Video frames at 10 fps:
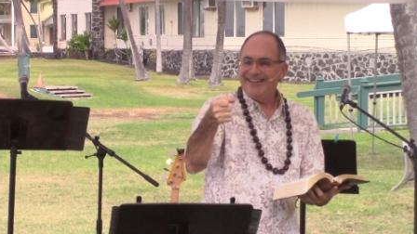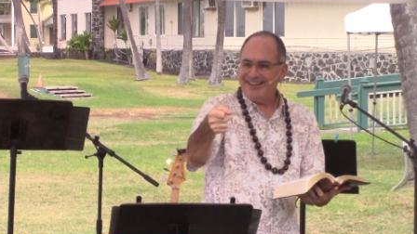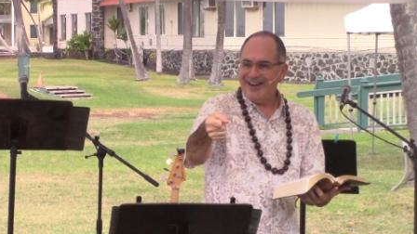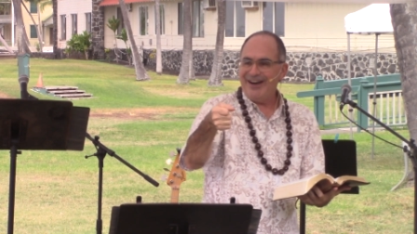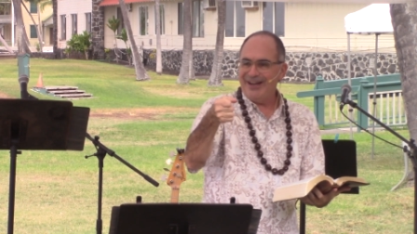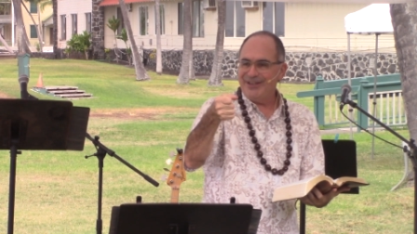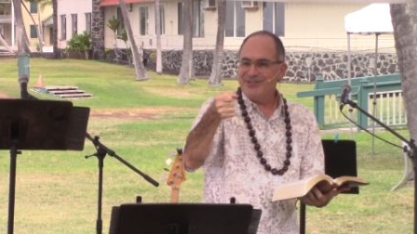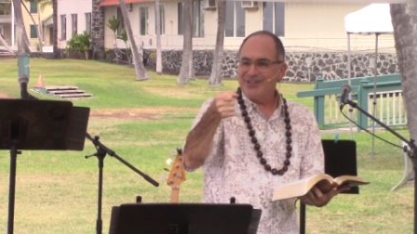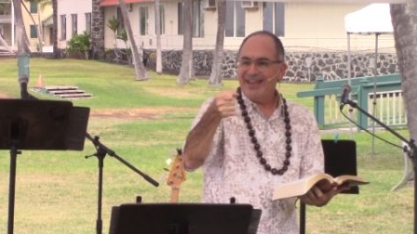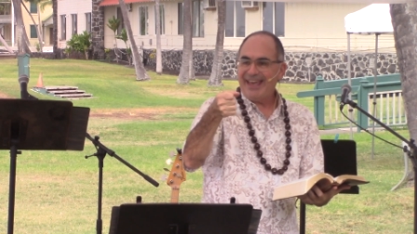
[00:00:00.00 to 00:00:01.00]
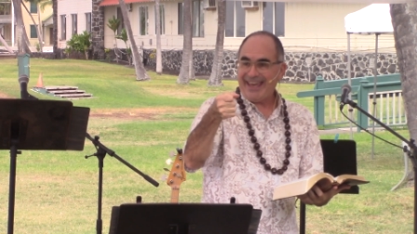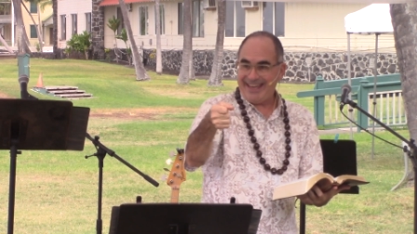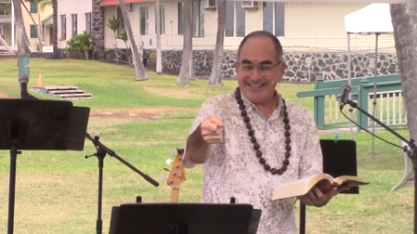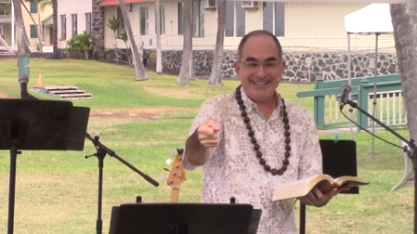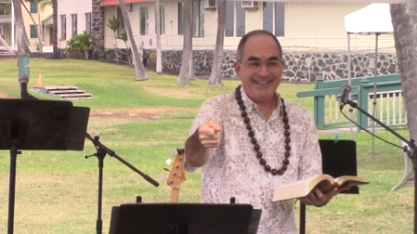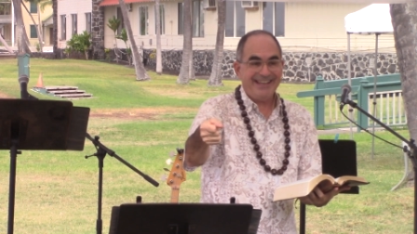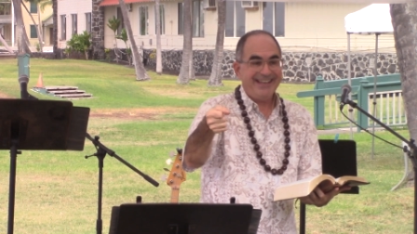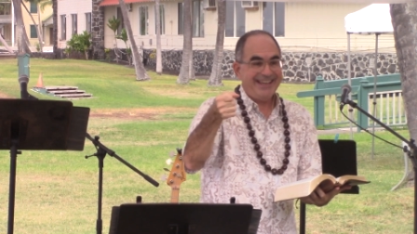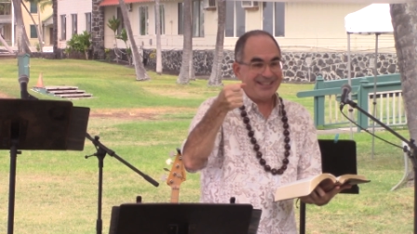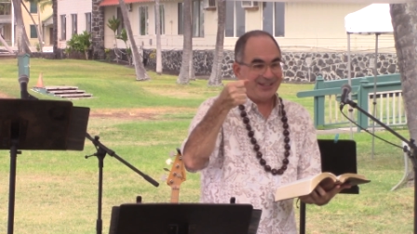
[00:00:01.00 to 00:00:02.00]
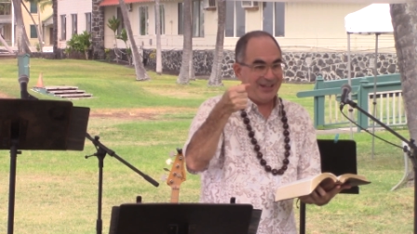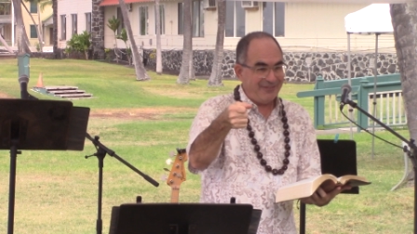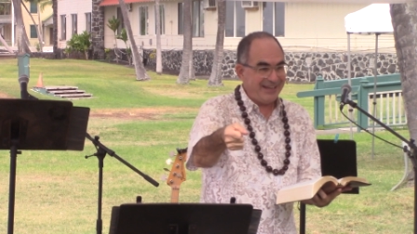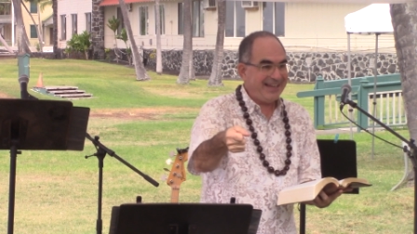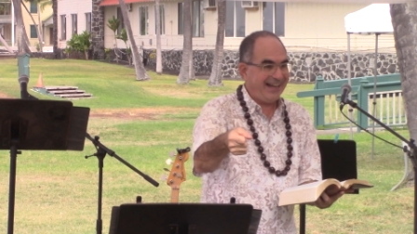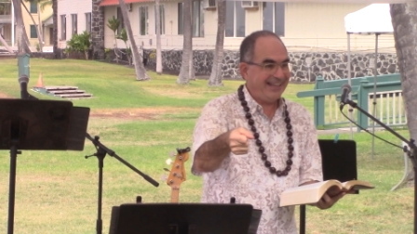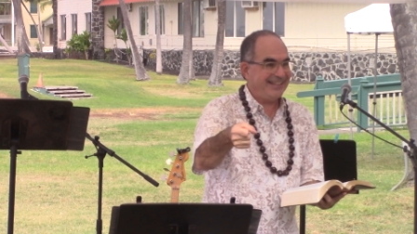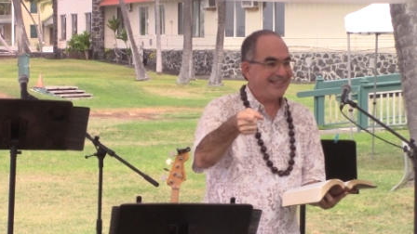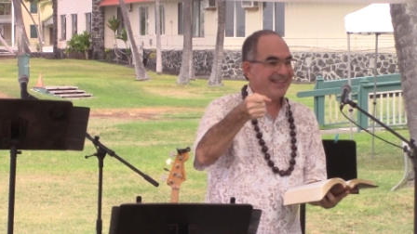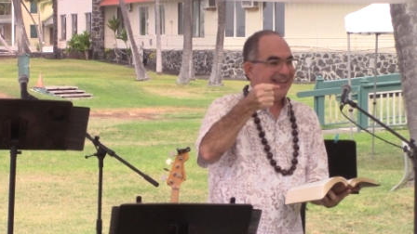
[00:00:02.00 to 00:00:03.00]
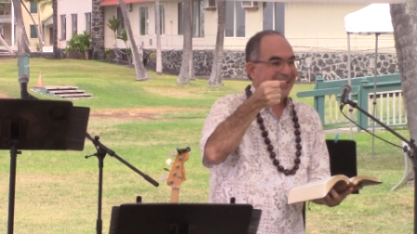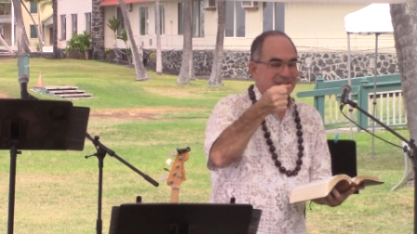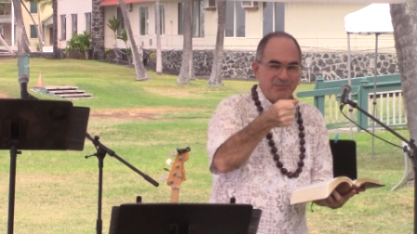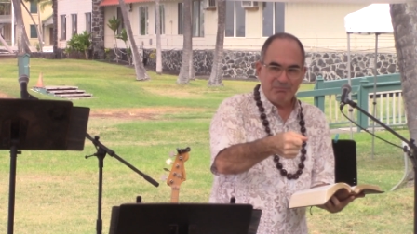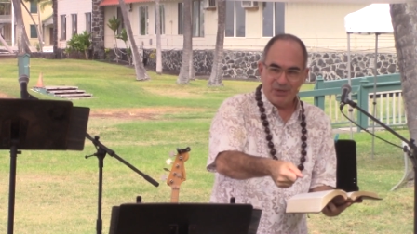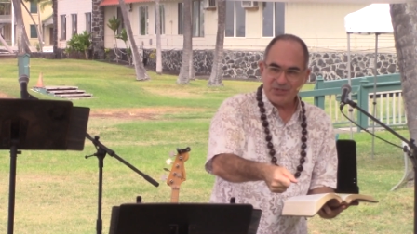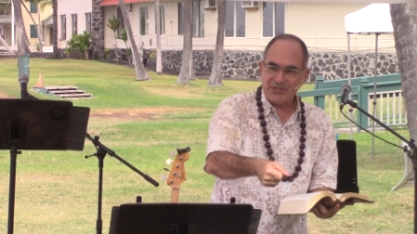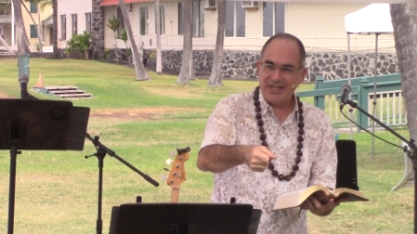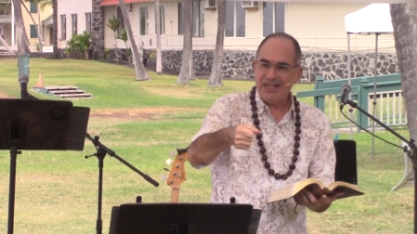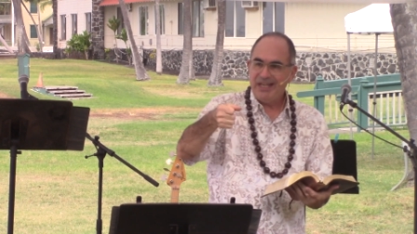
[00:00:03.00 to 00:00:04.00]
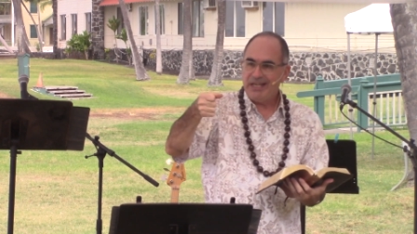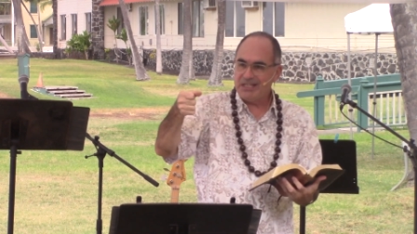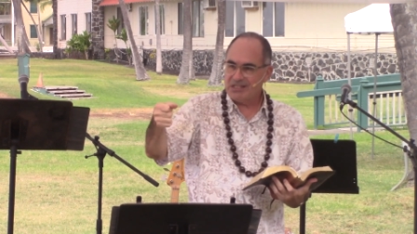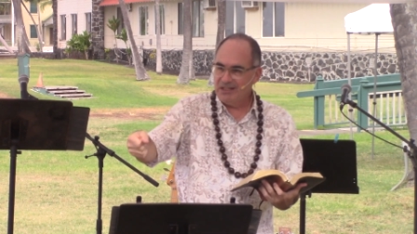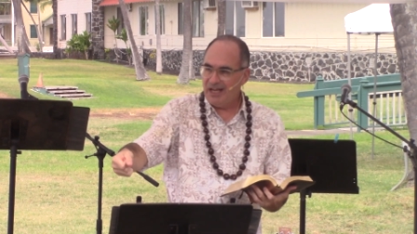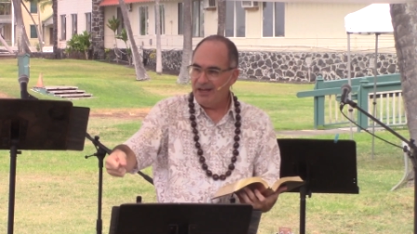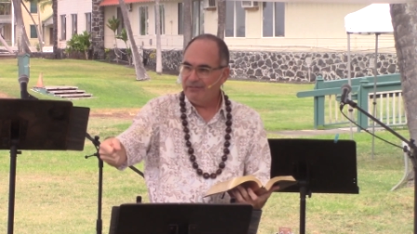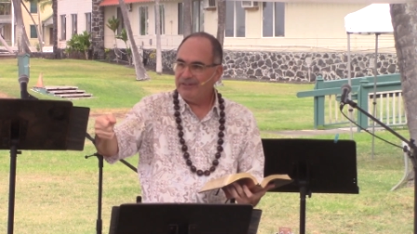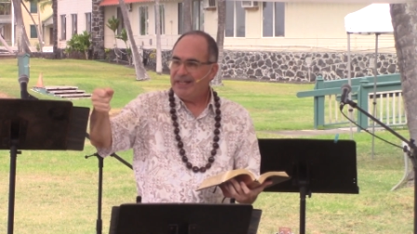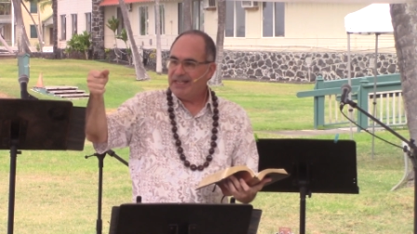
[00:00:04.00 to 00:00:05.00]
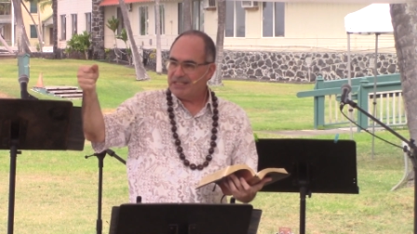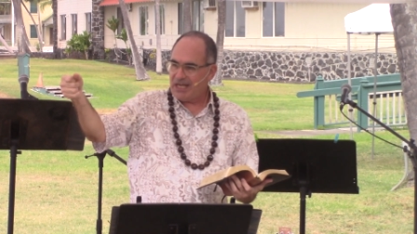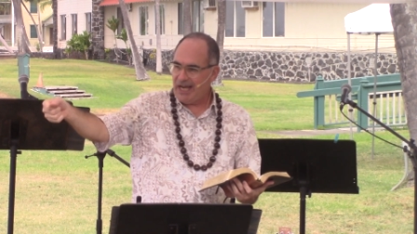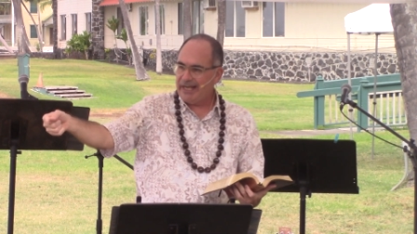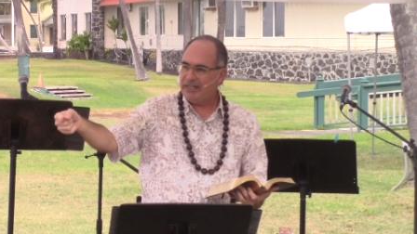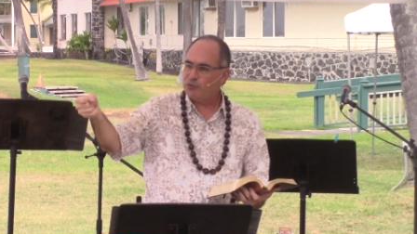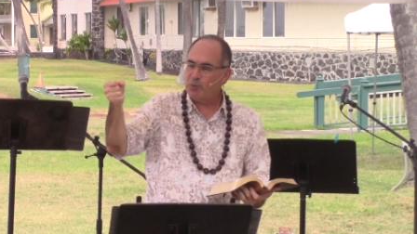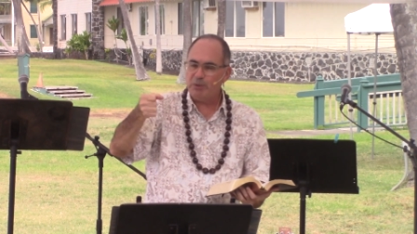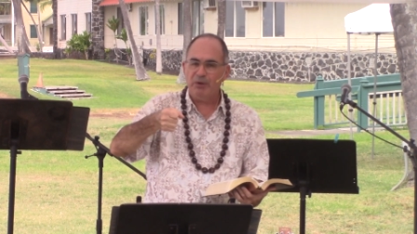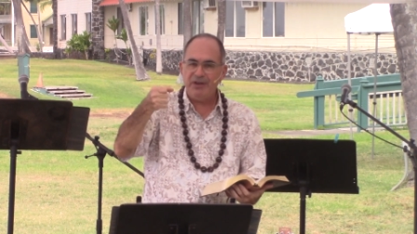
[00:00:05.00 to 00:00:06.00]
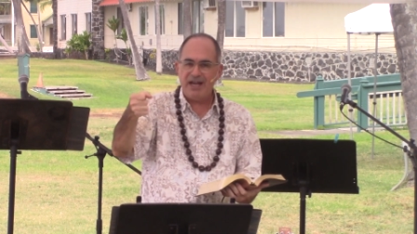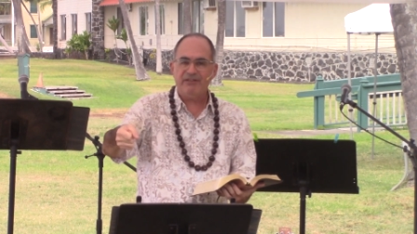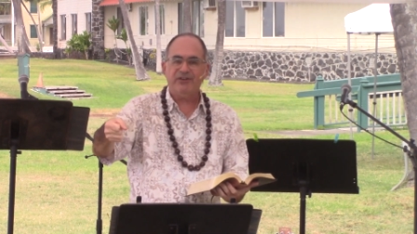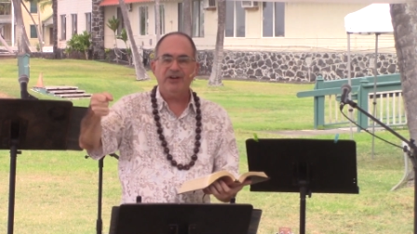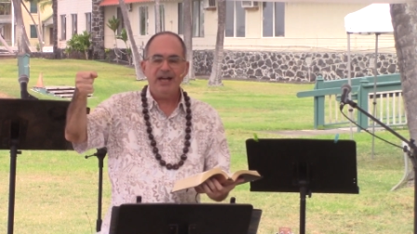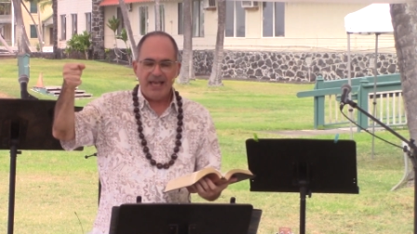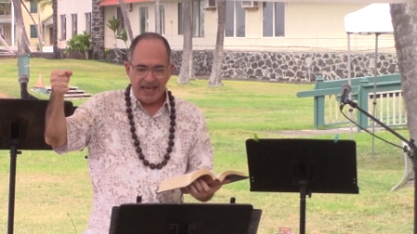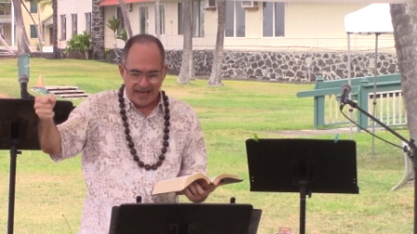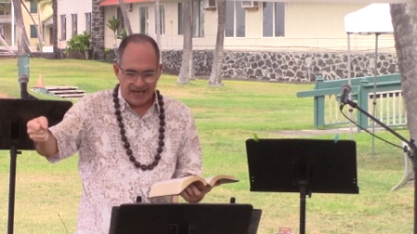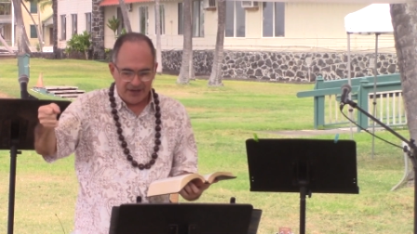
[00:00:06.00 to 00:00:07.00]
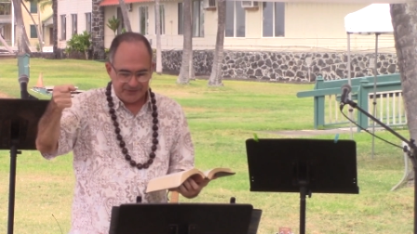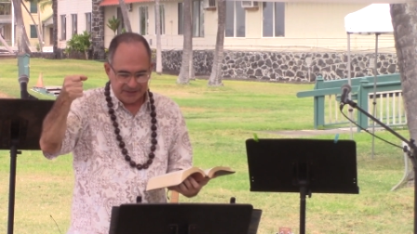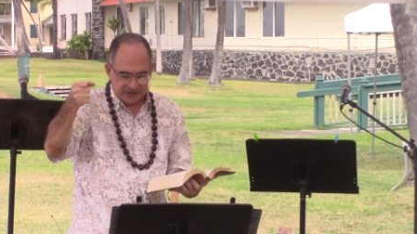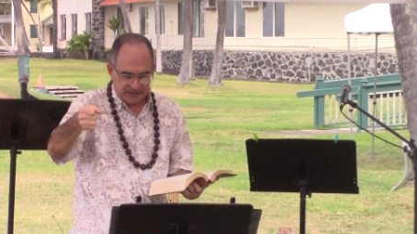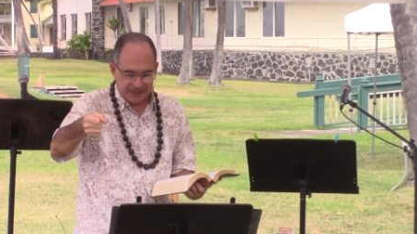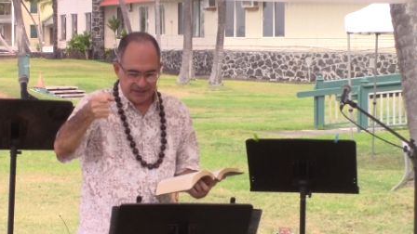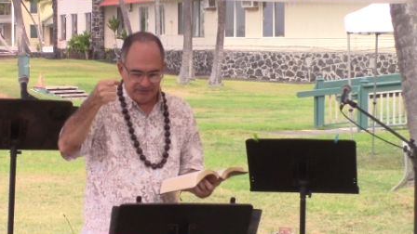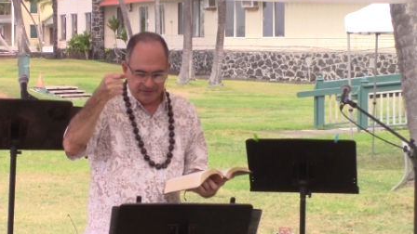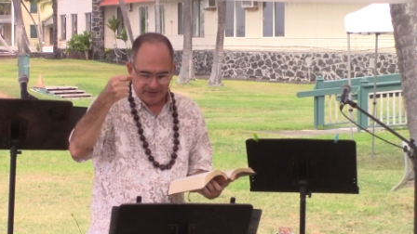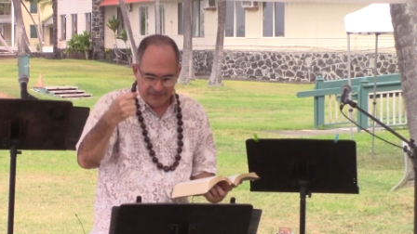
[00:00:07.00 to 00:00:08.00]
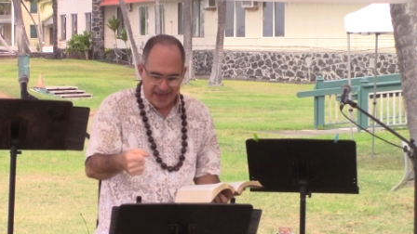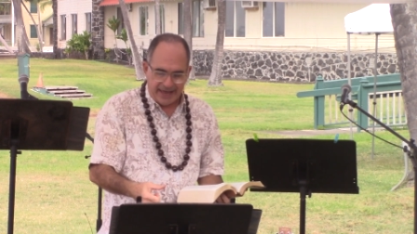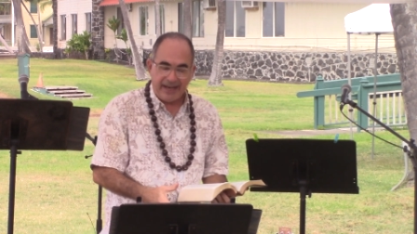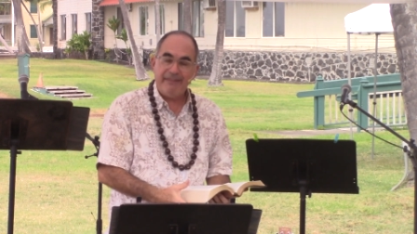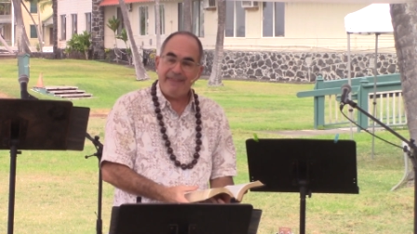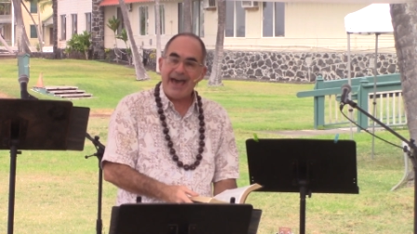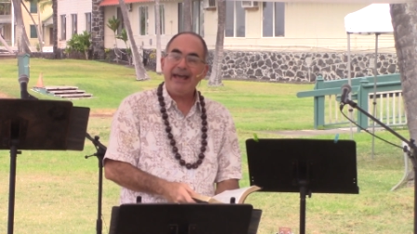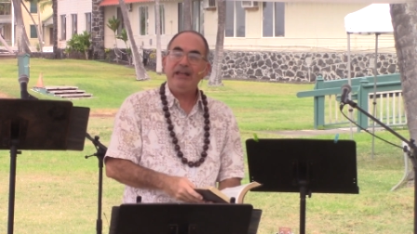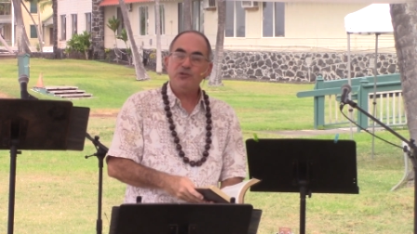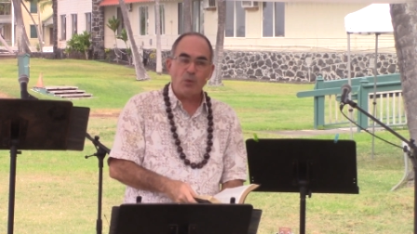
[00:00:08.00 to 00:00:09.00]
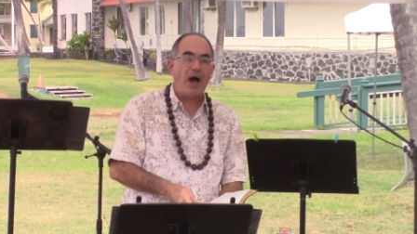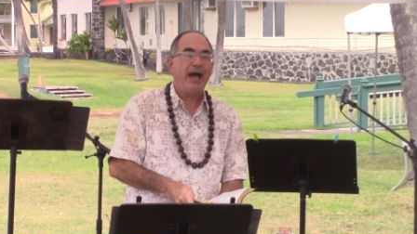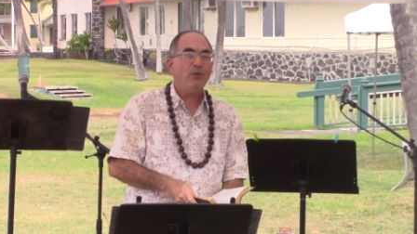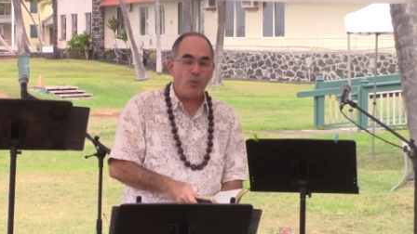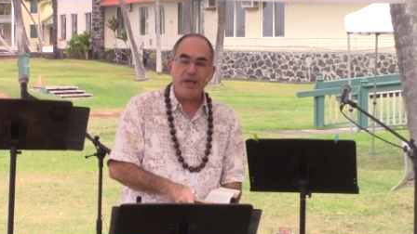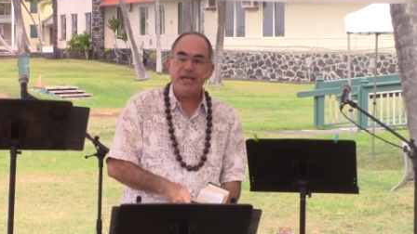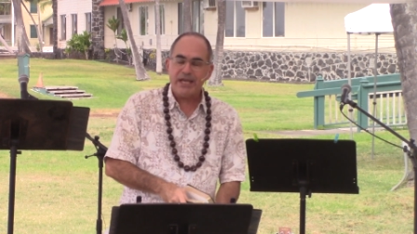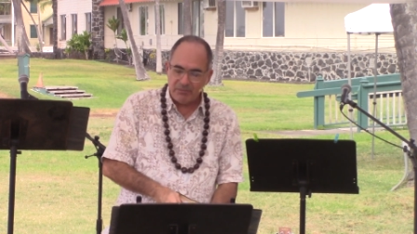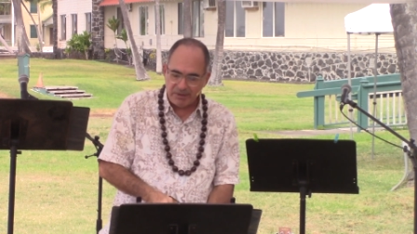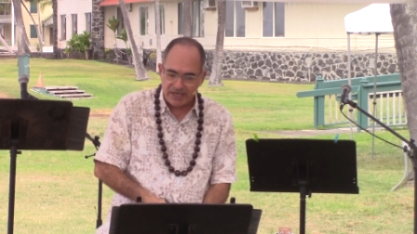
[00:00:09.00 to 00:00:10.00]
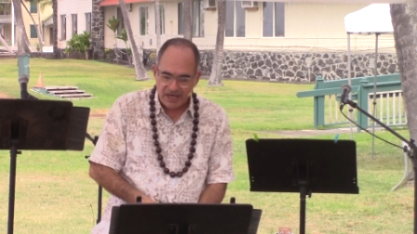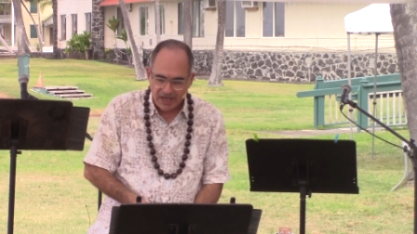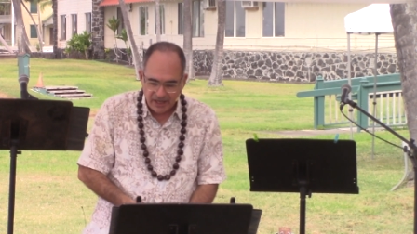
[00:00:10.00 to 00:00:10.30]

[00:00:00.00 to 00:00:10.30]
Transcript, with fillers: God's chesed, his loving kindness, his mercy, his love, his kindness. We will never outlive that. And that is why we can be